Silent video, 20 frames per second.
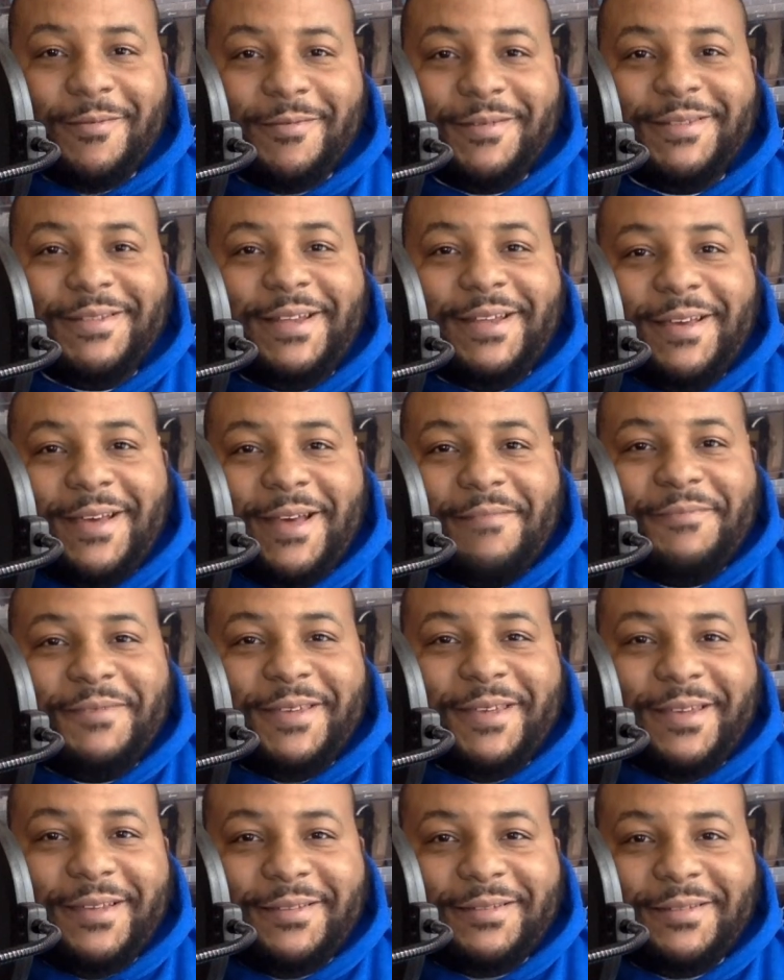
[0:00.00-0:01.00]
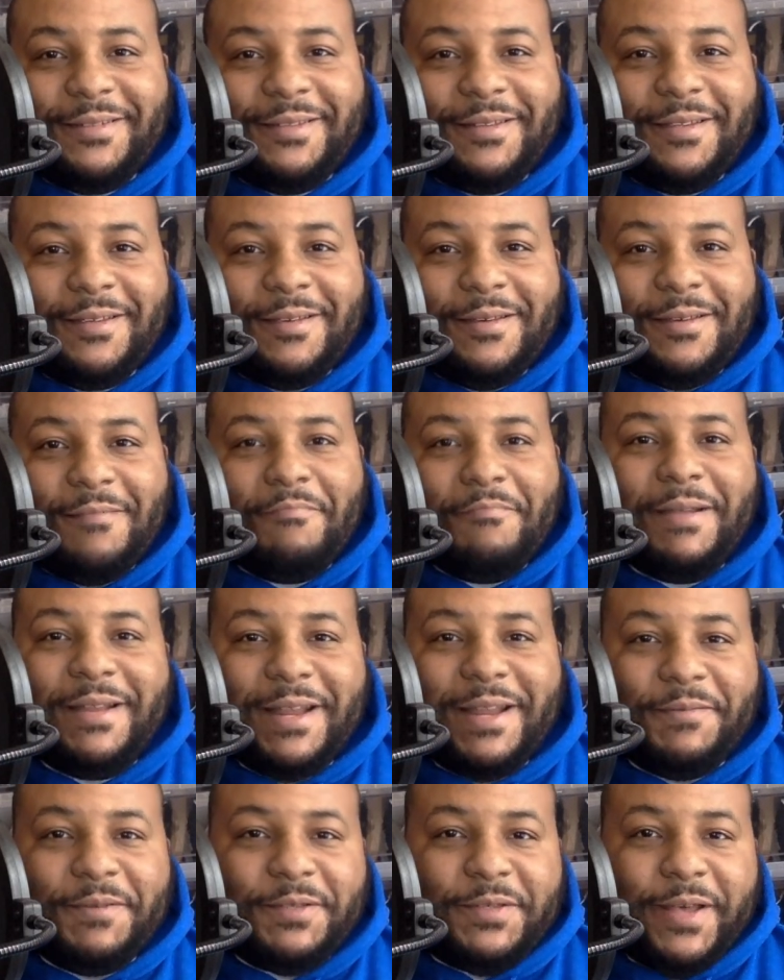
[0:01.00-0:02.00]
StayCoppinKicks. My
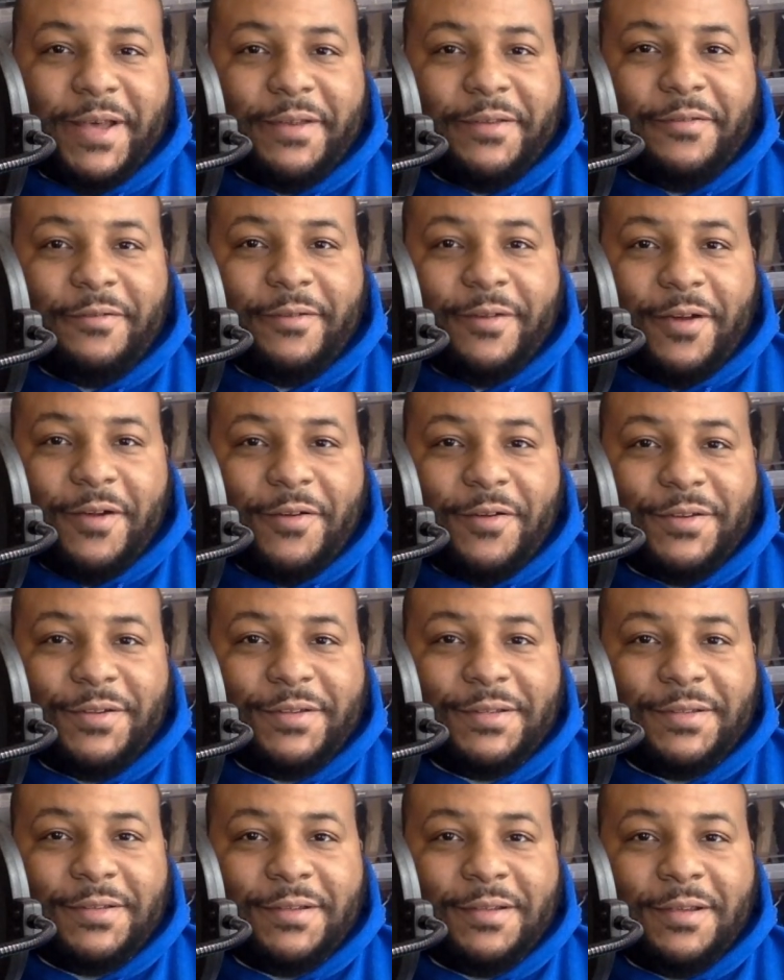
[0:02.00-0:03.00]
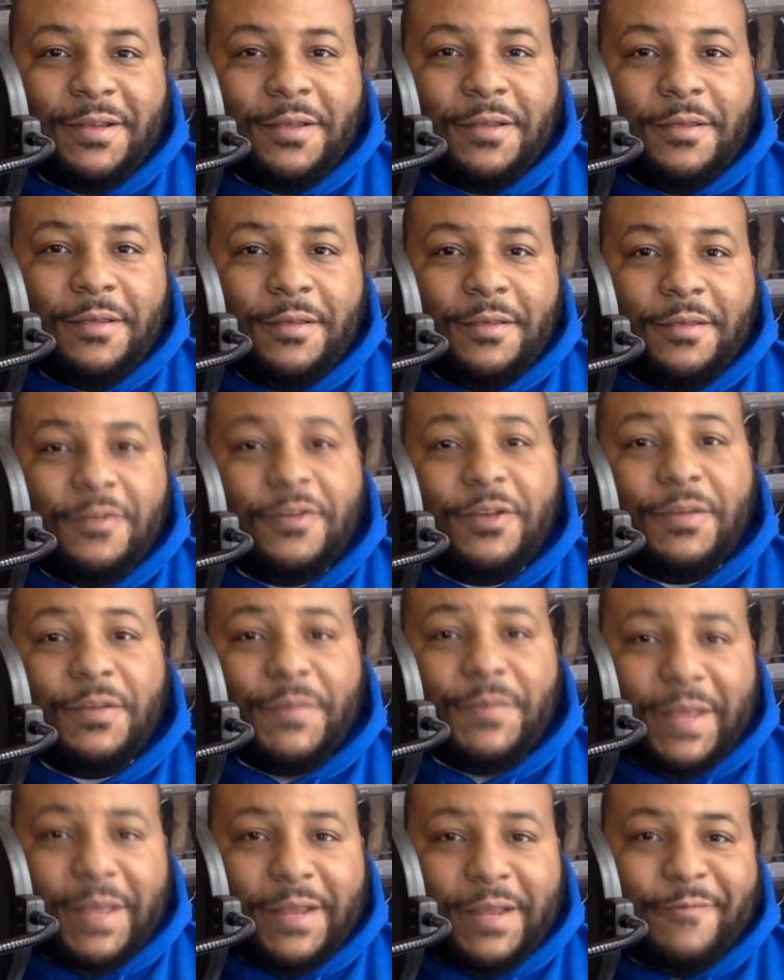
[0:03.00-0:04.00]
name is ThatDudeCurtis. You could have
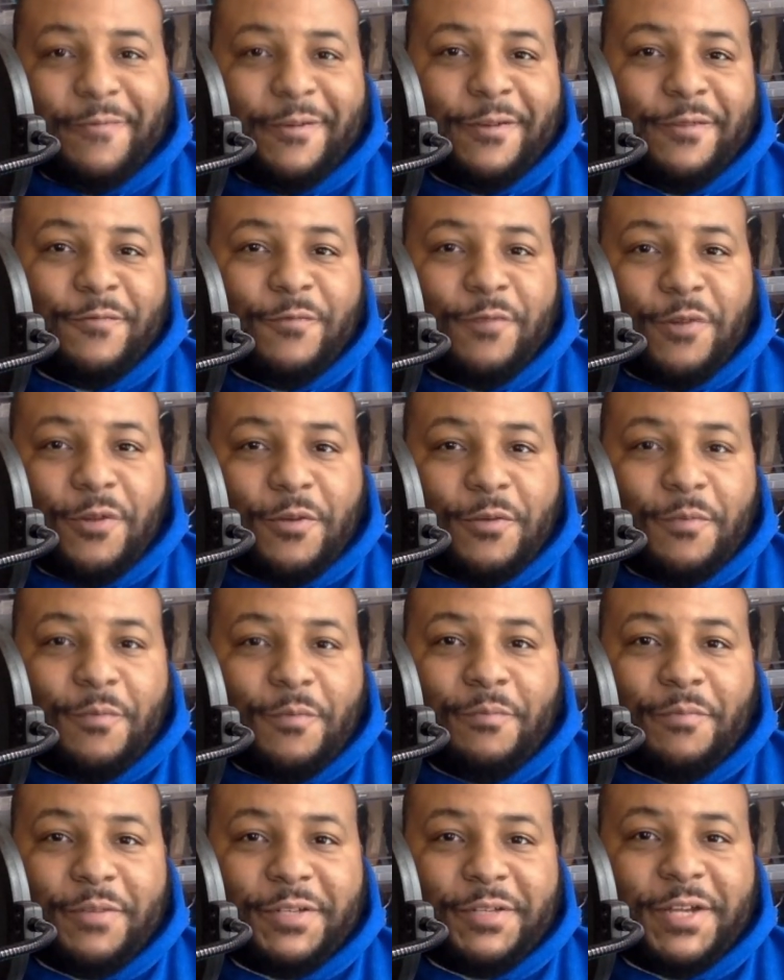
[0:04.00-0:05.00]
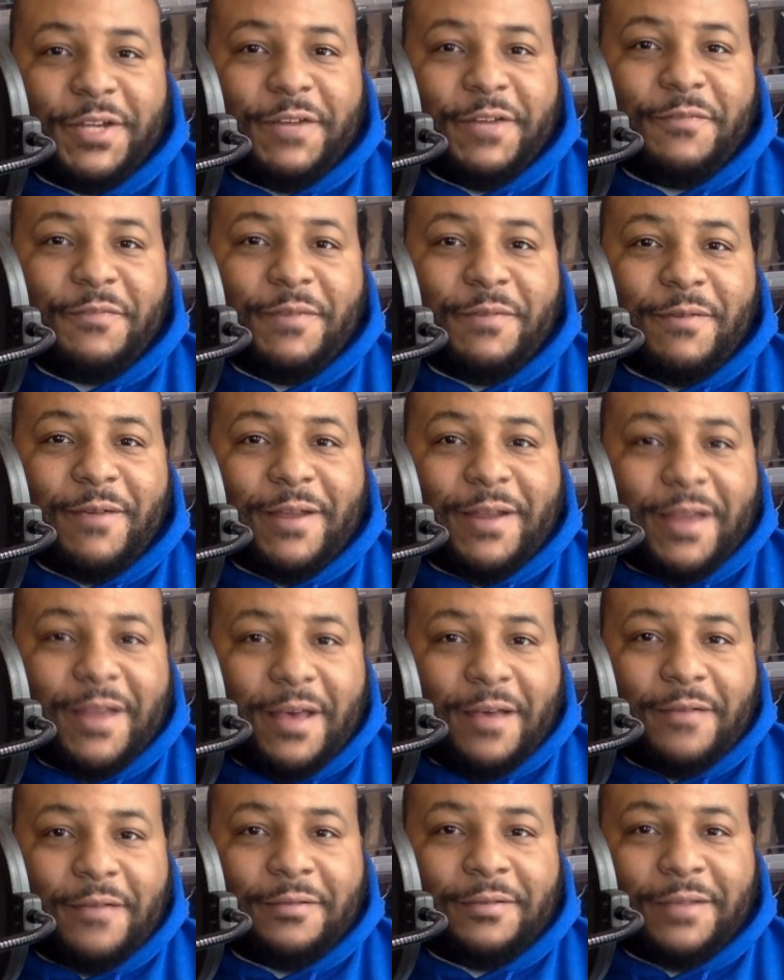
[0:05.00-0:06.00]
been anywhere in the world, but you're here with me right
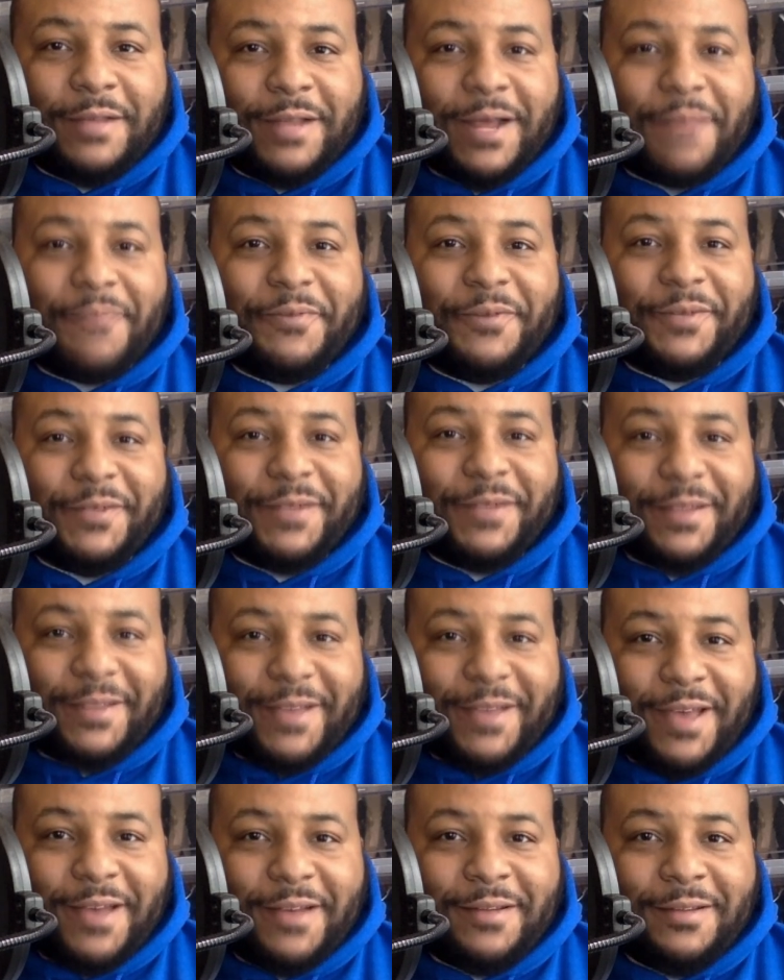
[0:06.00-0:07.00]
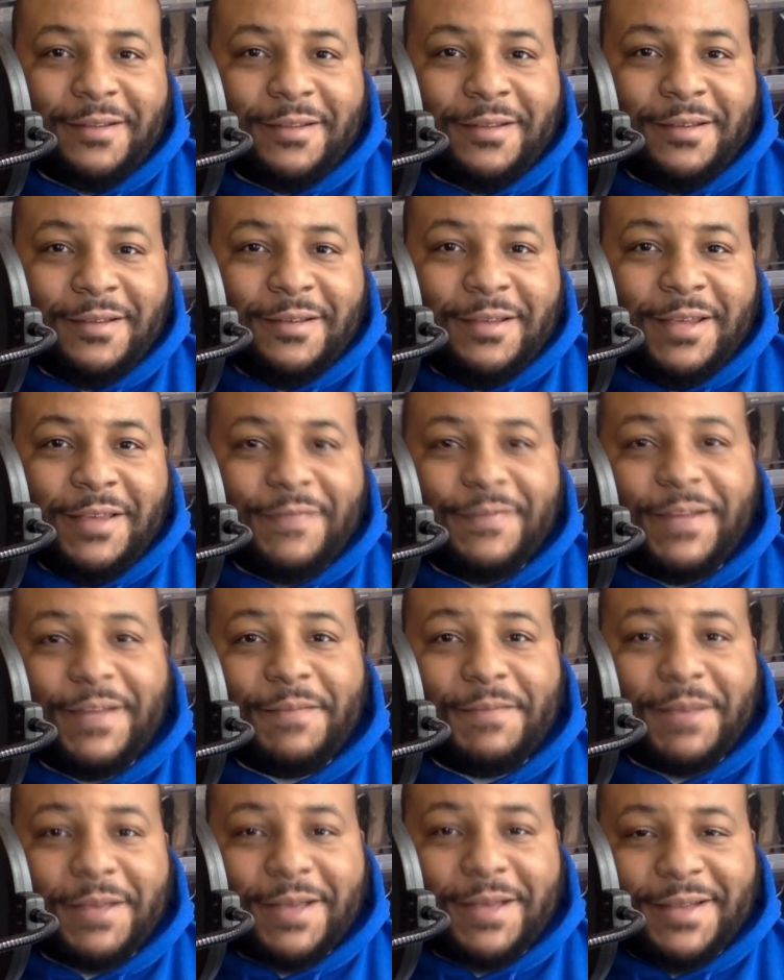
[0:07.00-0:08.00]
now, and I appreciate that. If you like
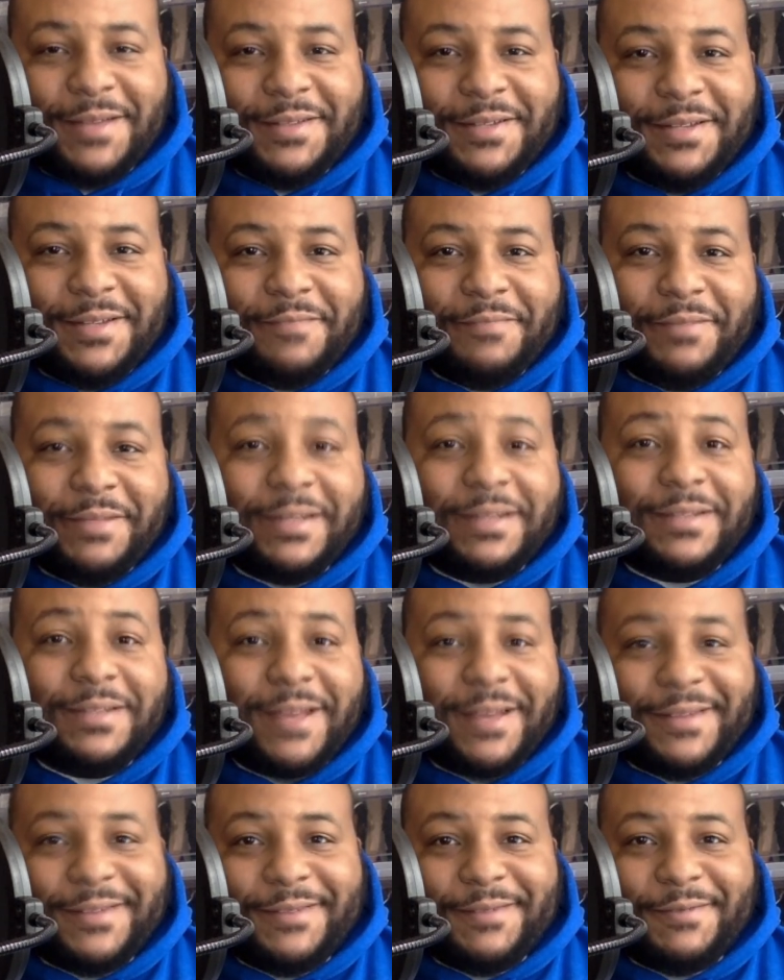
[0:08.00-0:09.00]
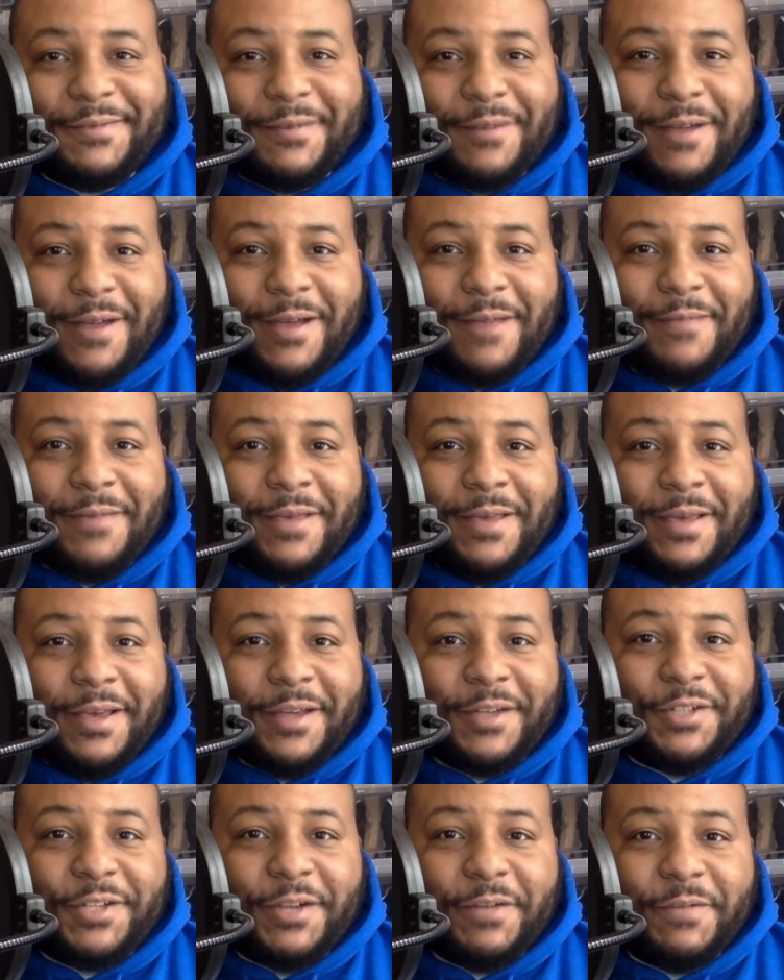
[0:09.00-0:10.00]
my content, please like and subscribe and
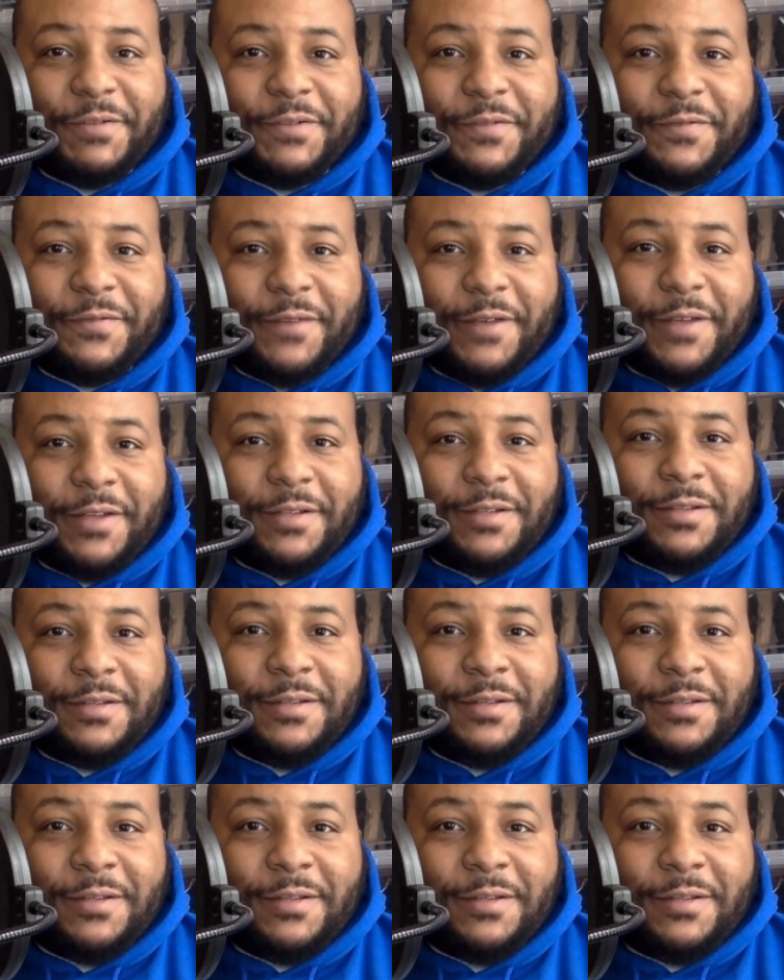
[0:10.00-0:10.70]
share with your friends.